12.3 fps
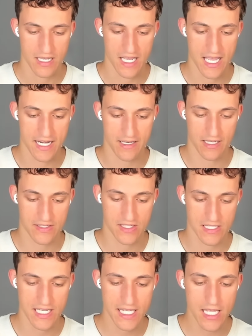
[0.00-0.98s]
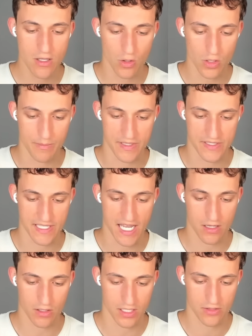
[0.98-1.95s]
And the Sneaky Golem is
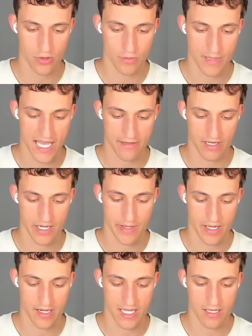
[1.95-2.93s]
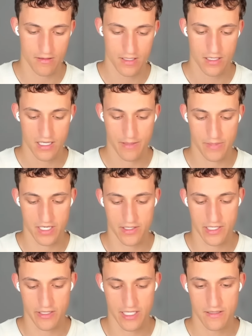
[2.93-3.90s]
not looking too bad right about now. I'm going
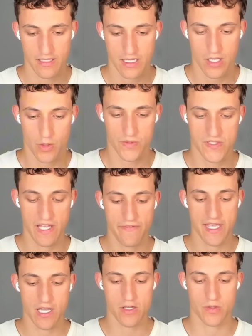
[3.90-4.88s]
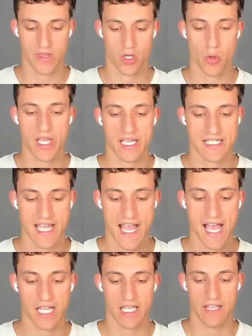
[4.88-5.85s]
to do it. We'll see if he goes with a quick
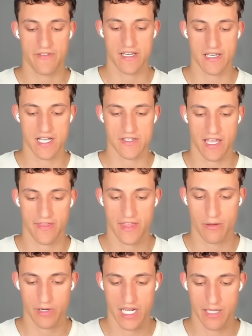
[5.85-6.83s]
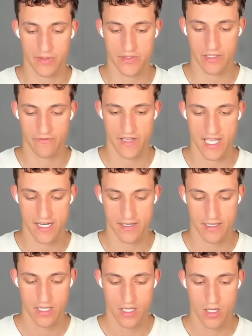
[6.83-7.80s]
attack. If he does, I think we're able to
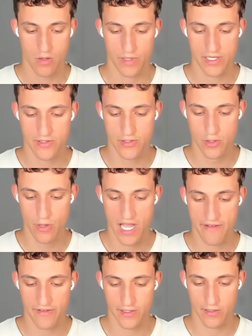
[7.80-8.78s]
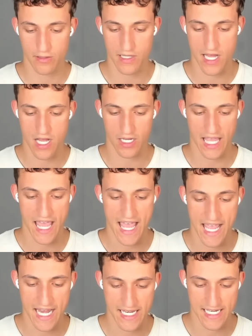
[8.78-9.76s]
defend. We do have a little log
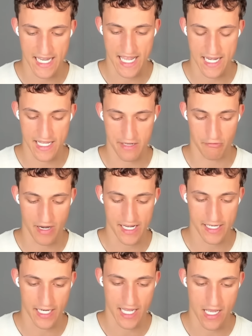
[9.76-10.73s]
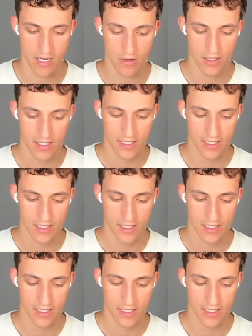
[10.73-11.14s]
handy dandy, ready to go.